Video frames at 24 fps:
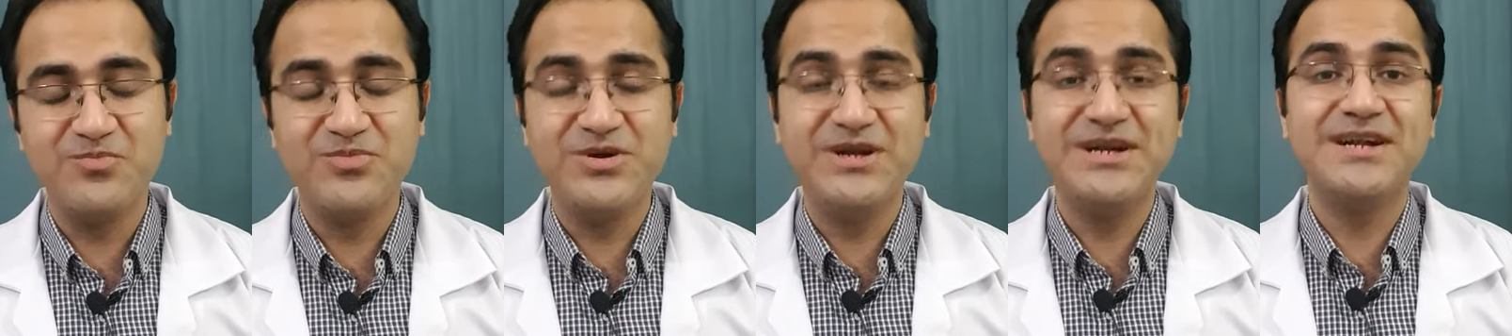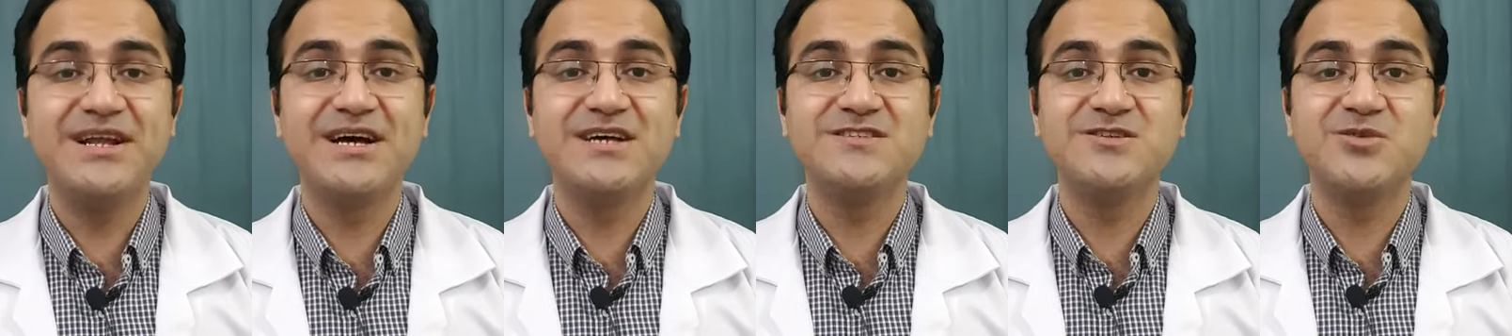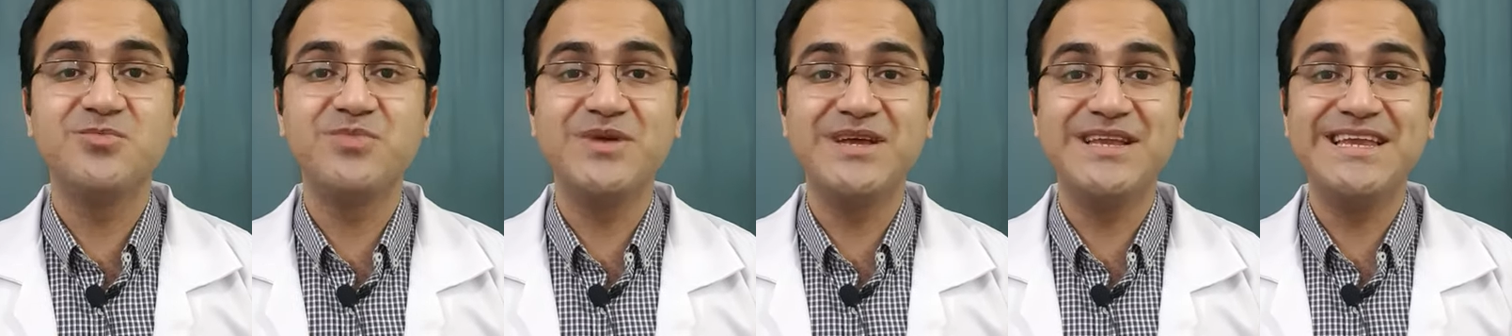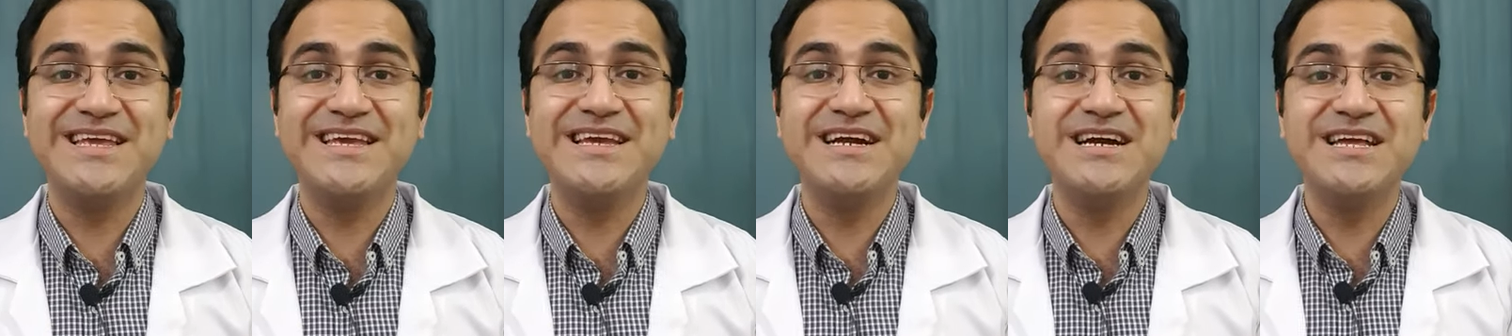
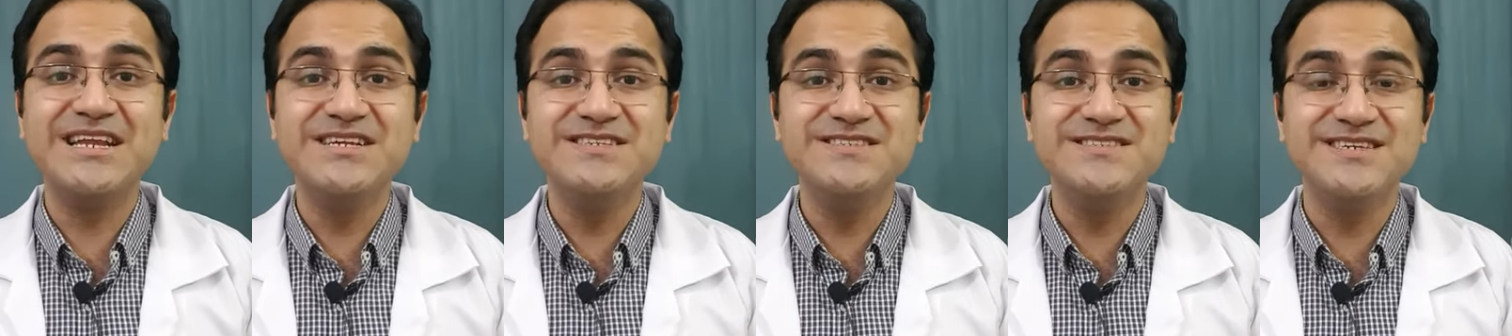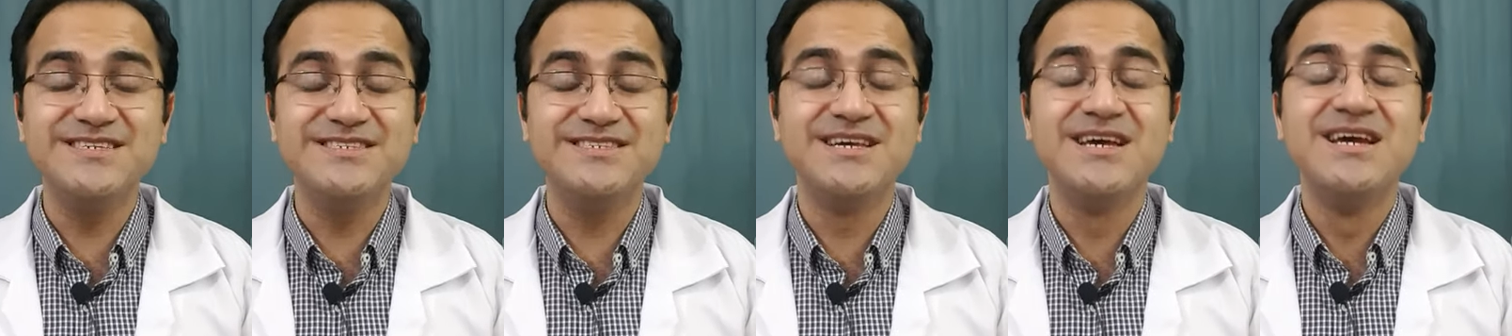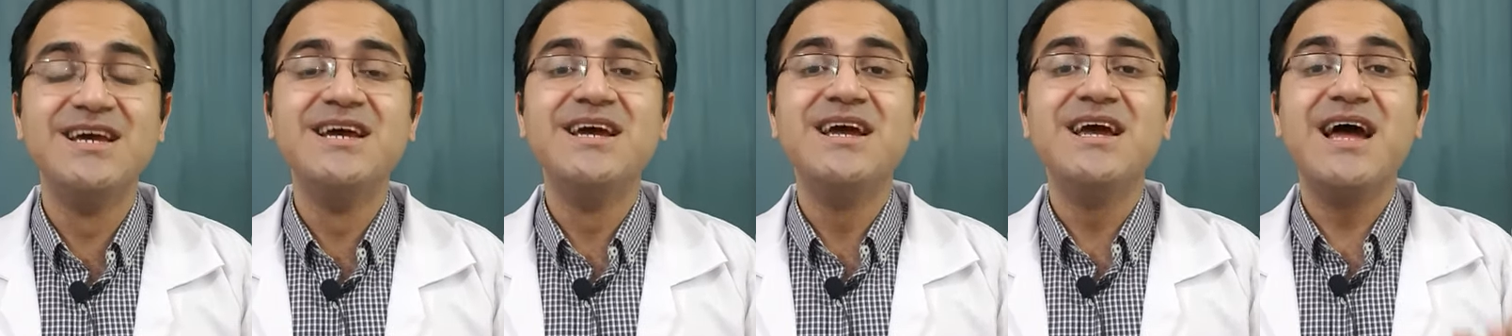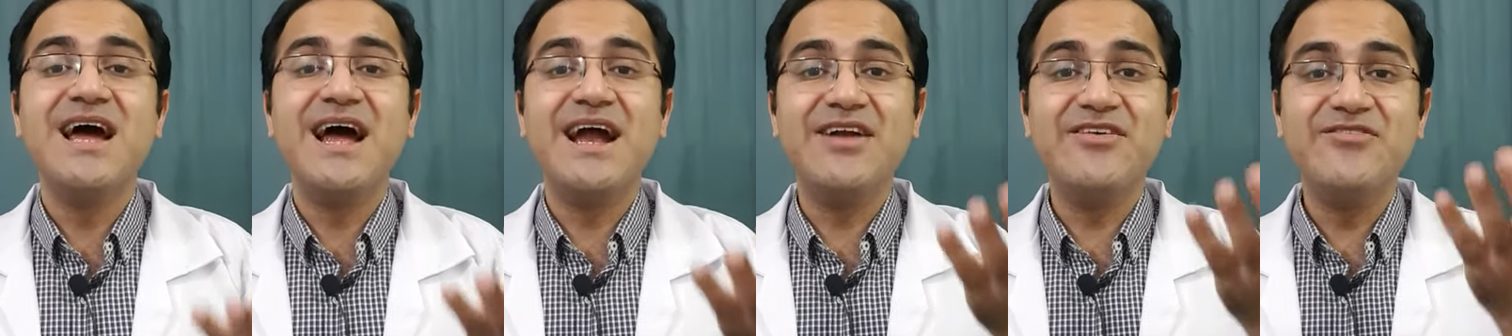Mirtazapine increases
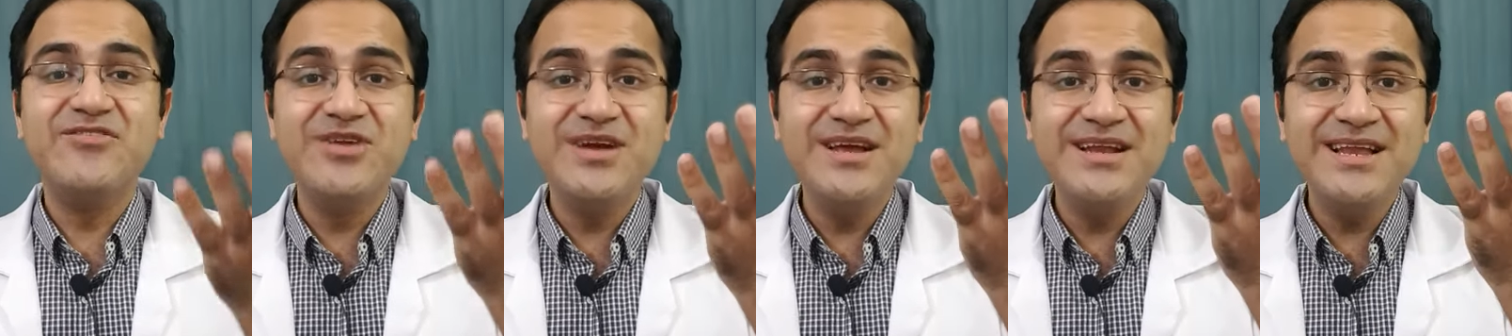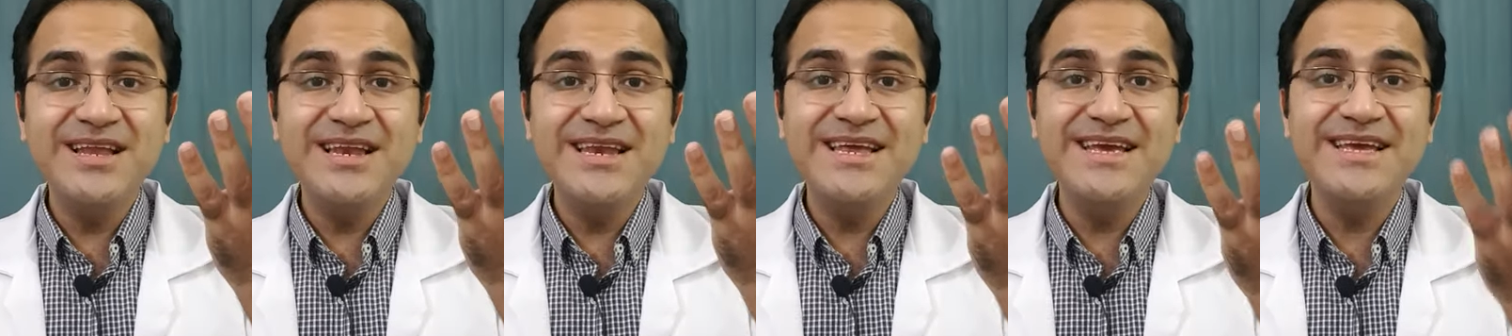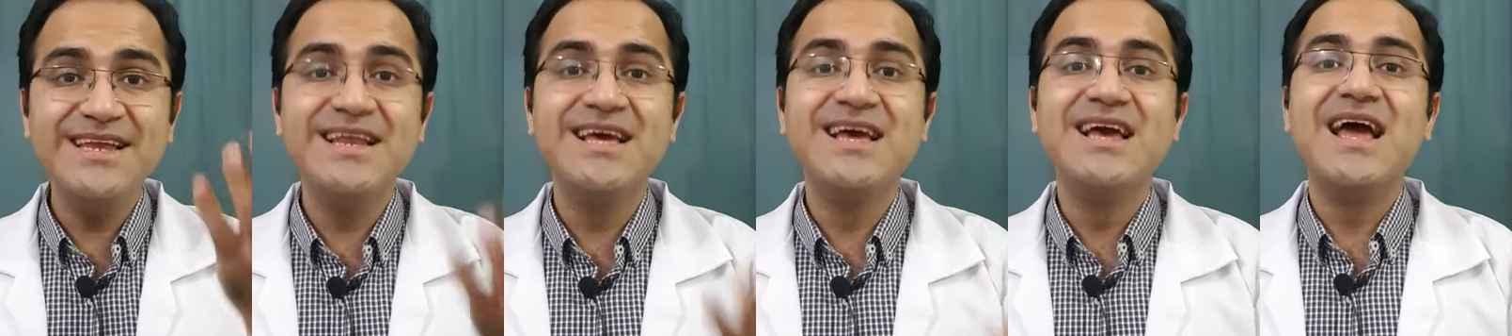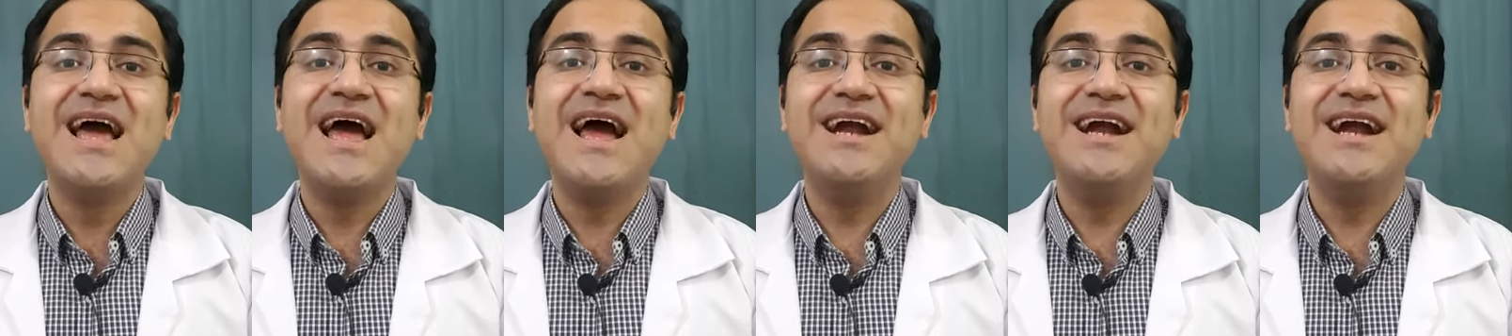adrenaline